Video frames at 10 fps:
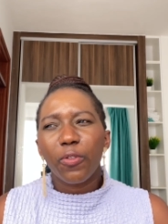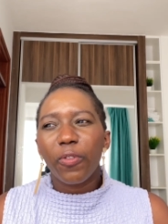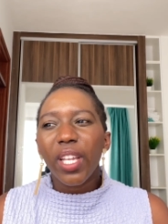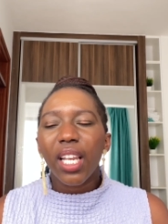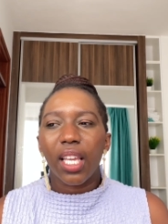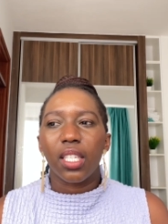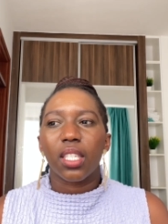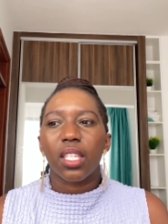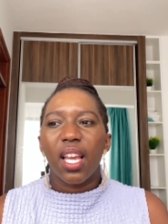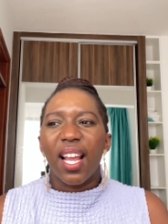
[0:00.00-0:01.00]

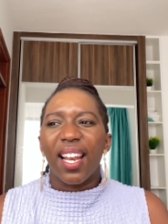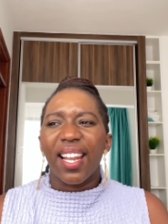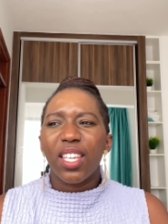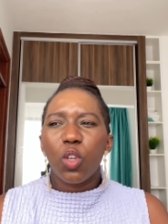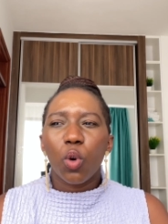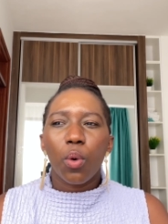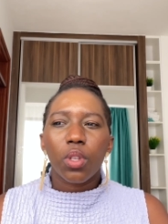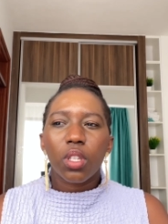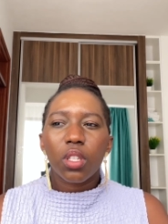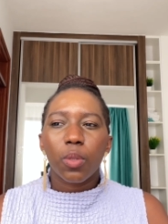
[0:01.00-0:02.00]
feelings, like your
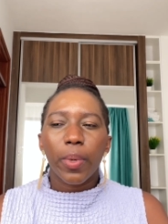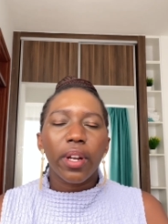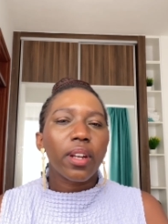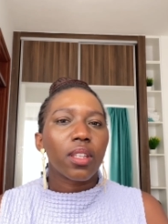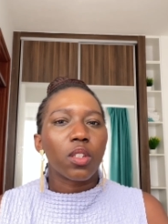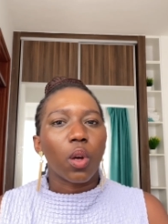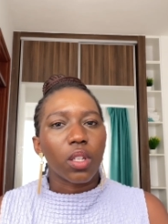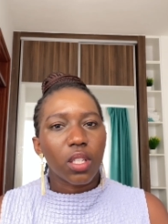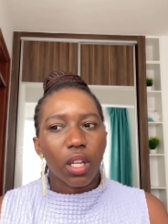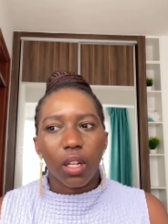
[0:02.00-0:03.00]
spirit is not
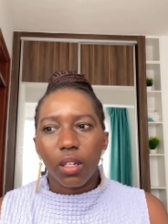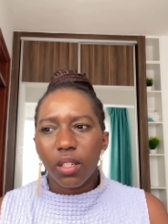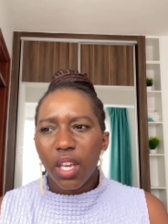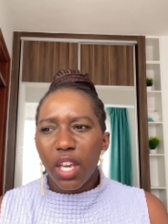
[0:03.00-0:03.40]
settled,